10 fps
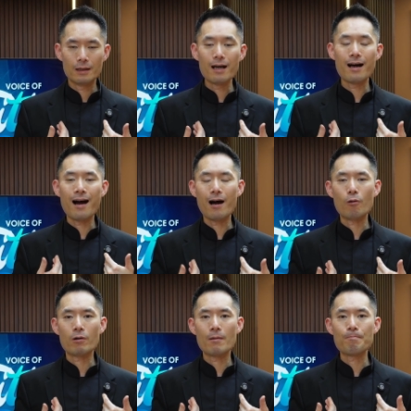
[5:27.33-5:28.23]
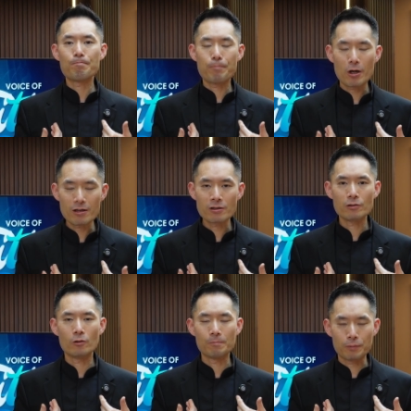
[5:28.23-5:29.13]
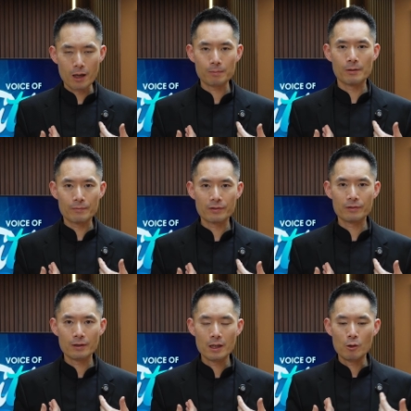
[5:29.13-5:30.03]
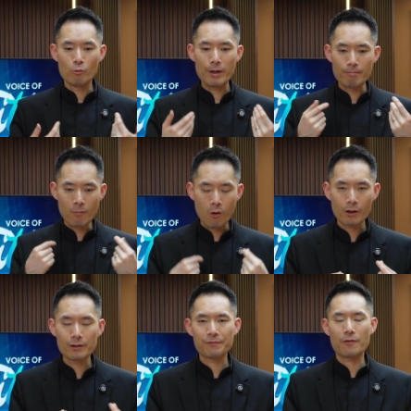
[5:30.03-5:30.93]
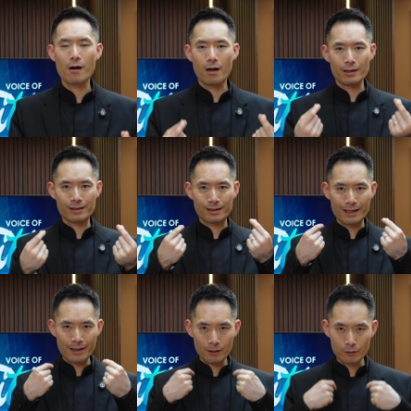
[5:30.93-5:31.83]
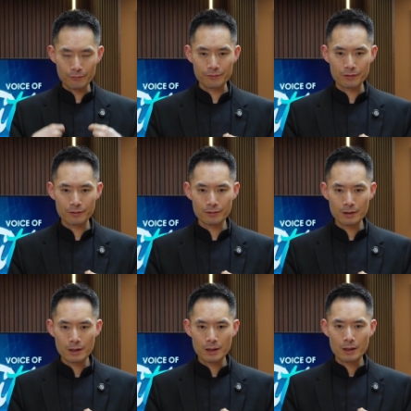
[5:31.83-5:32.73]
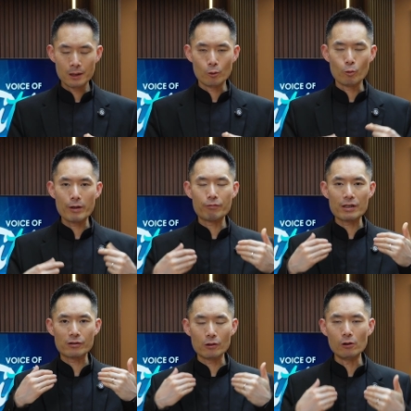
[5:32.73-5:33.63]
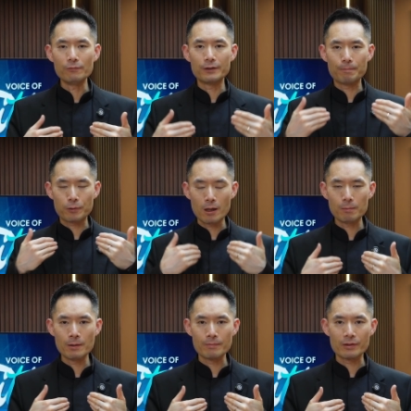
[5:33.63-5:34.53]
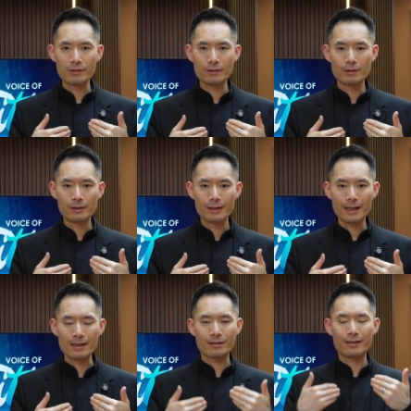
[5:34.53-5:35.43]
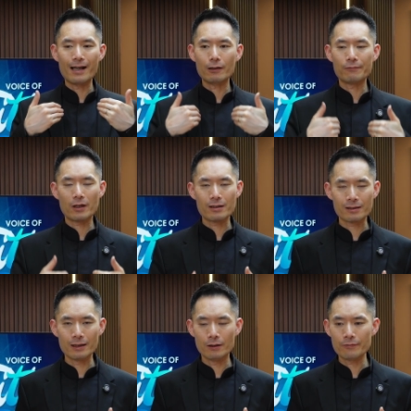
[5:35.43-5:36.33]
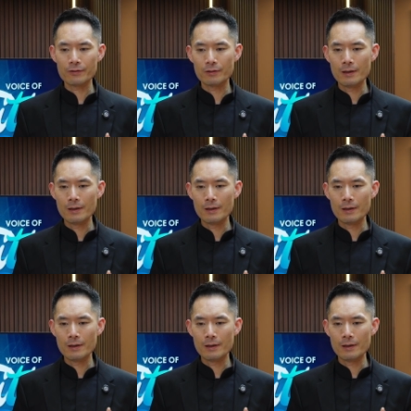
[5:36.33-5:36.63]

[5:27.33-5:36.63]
our personal problems, we mourn for ourselves, we resolve the problems inside of ourselves,